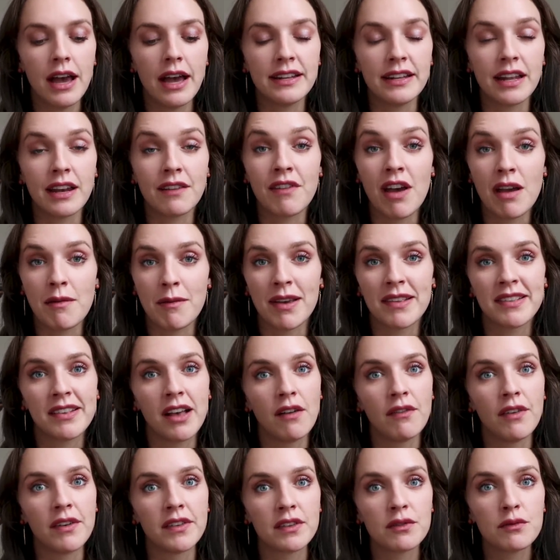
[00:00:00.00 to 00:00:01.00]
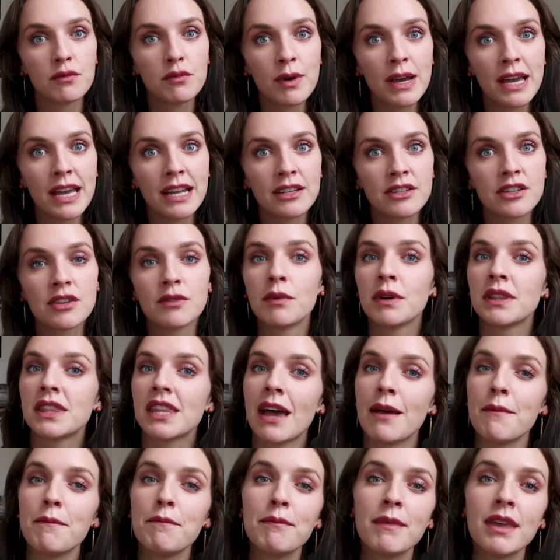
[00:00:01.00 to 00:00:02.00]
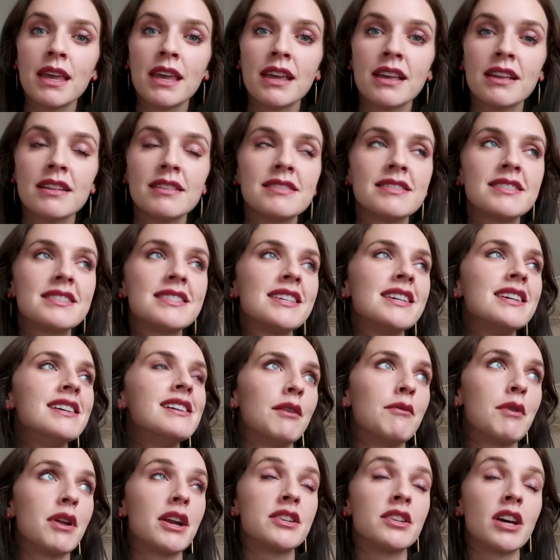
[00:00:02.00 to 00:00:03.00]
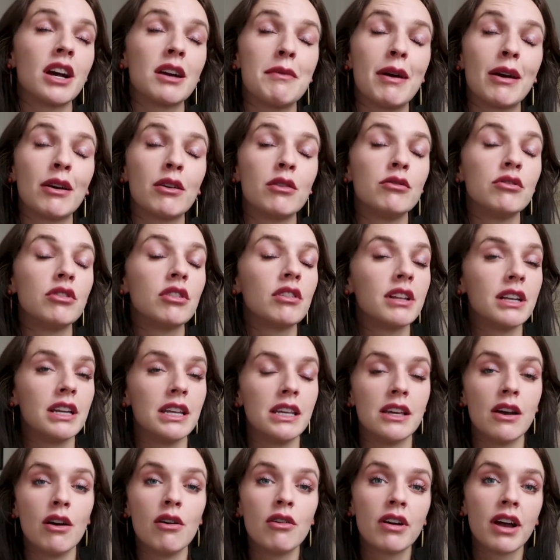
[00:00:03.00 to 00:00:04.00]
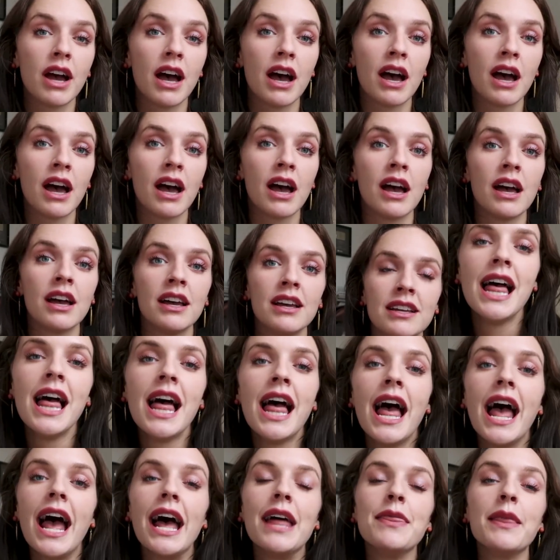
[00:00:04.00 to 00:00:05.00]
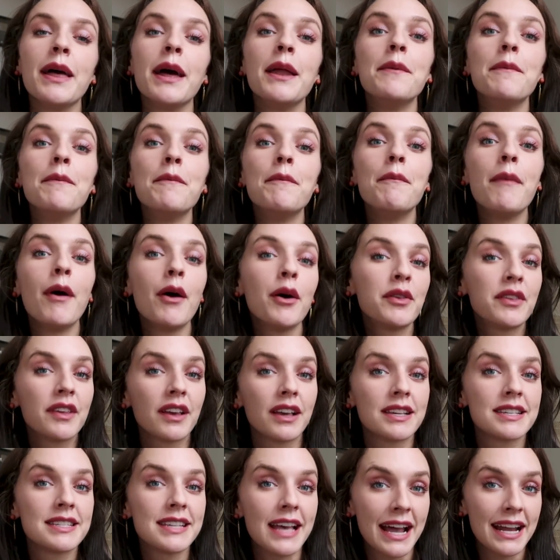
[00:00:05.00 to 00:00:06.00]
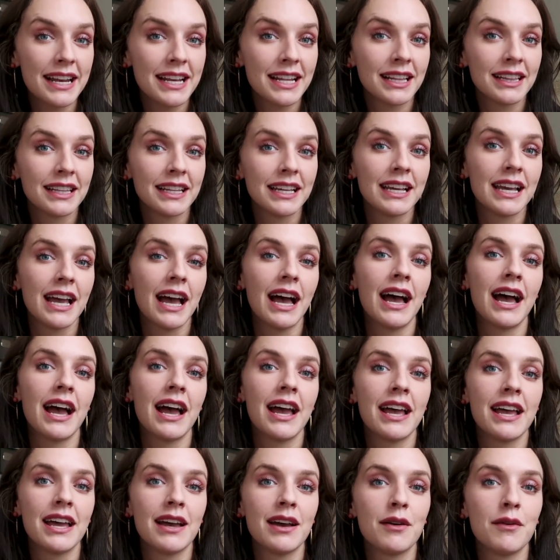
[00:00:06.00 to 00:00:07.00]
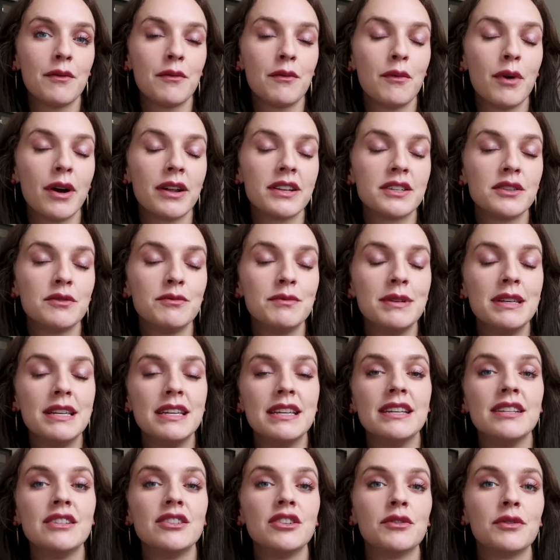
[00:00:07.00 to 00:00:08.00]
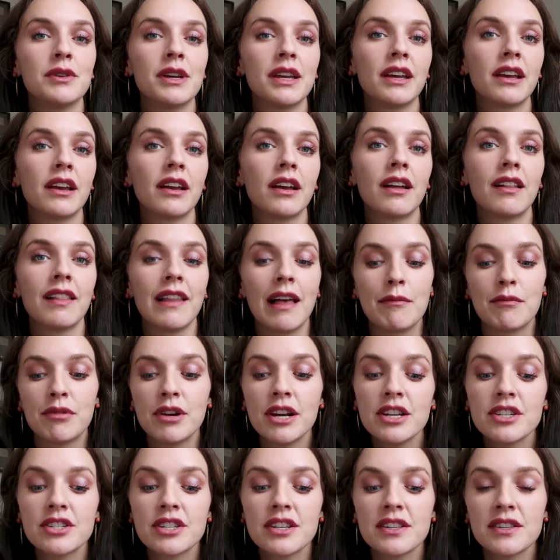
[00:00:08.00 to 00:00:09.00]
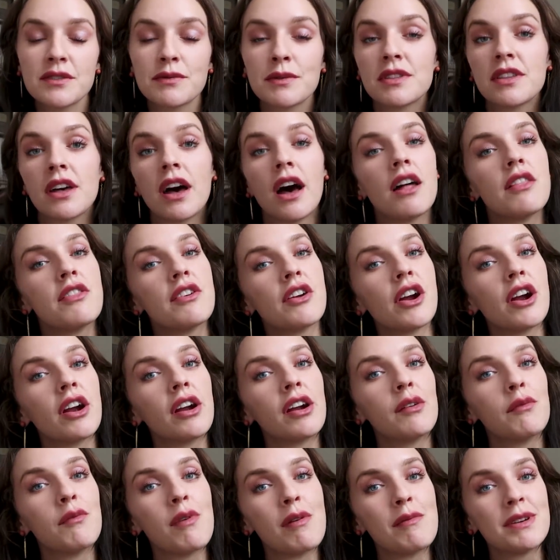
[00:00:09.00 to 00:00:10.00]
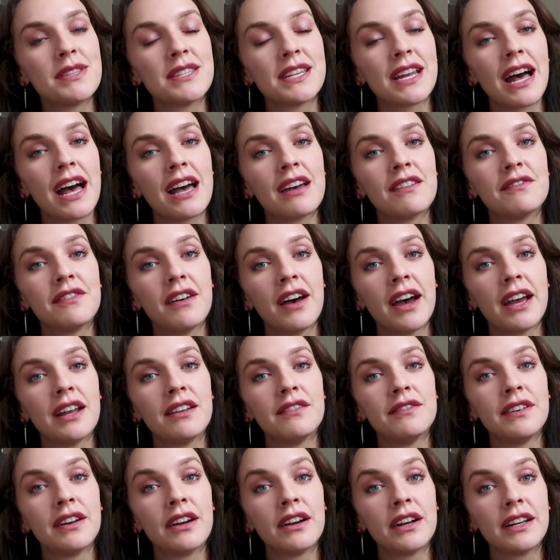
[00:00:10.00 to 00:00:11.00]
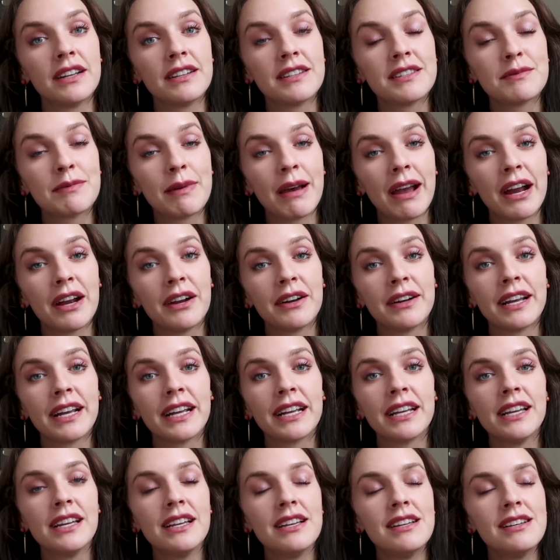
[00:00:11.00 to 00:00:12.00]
identify myself as a witch and what that means. I want to talk about Kundalini Yoga. And then most excitingly, I want to be doing collaborations with other women that I find very inspiring